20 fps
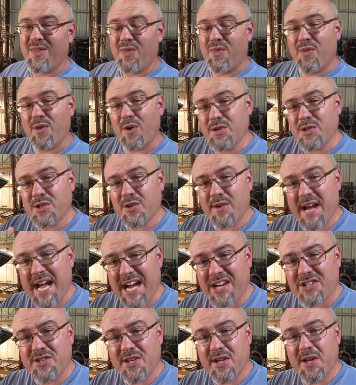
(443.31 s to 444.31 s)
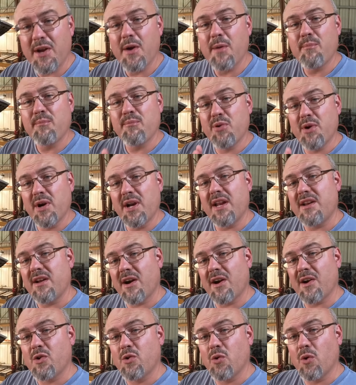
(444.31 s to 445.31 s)
Those are actually pretty
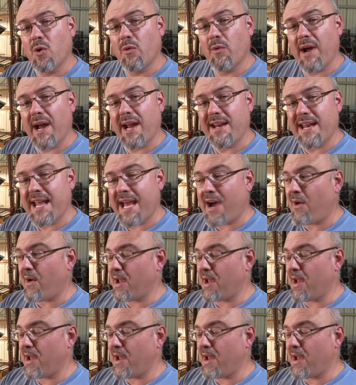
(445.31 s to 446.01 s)
darn cool right now,